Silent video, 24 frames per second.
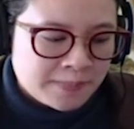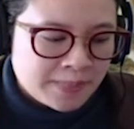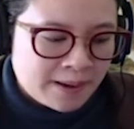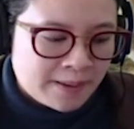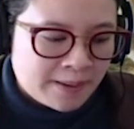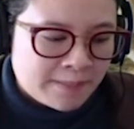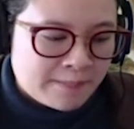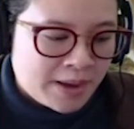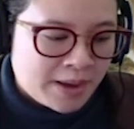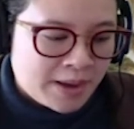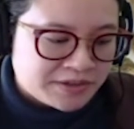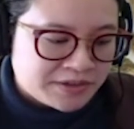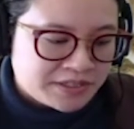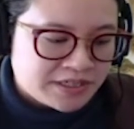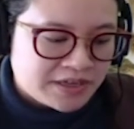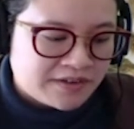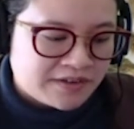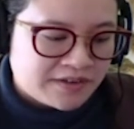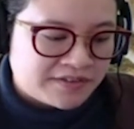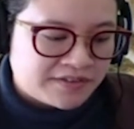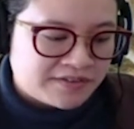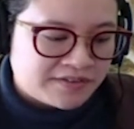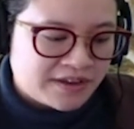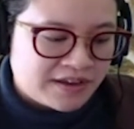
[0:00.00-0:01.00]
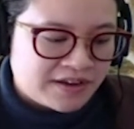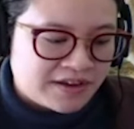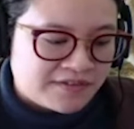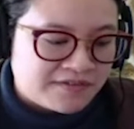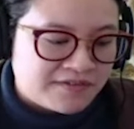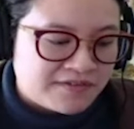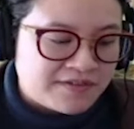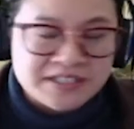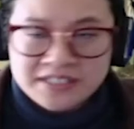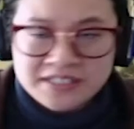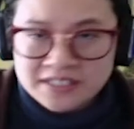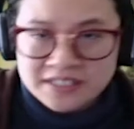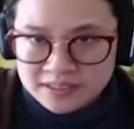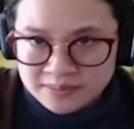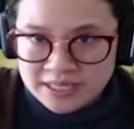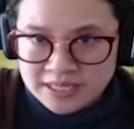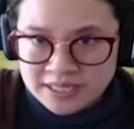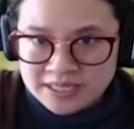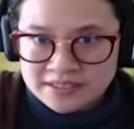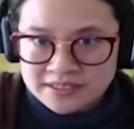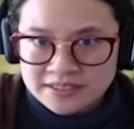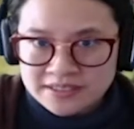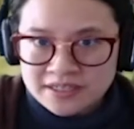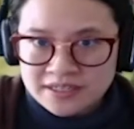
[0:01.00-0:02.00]
amount of
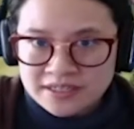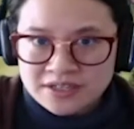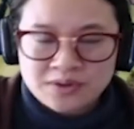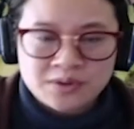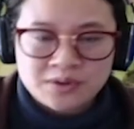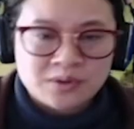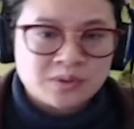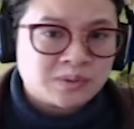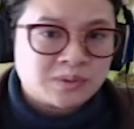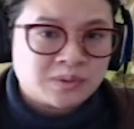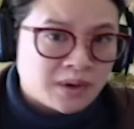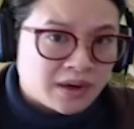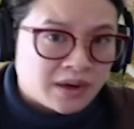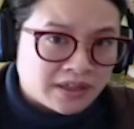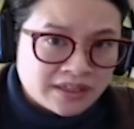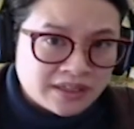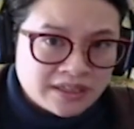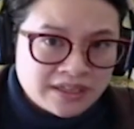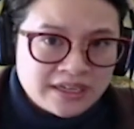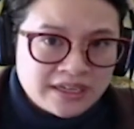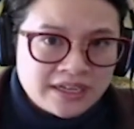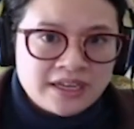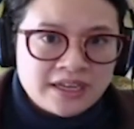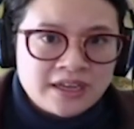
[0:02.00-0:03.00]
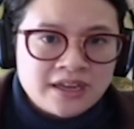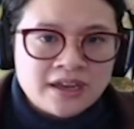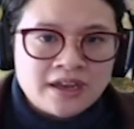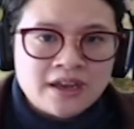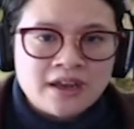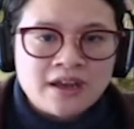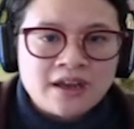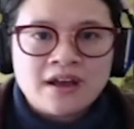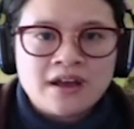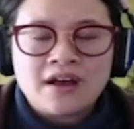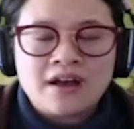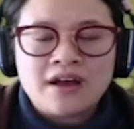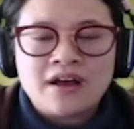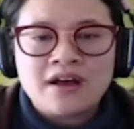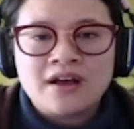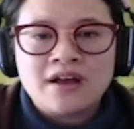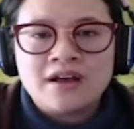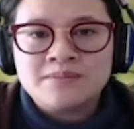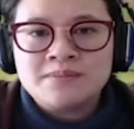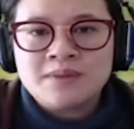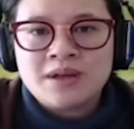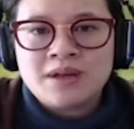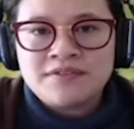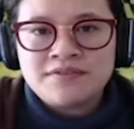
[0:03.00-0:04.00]
investment in the quality
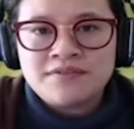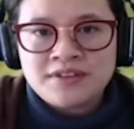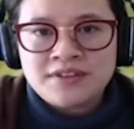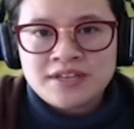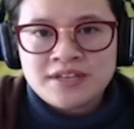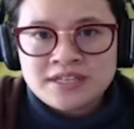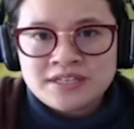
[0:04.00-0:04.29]
of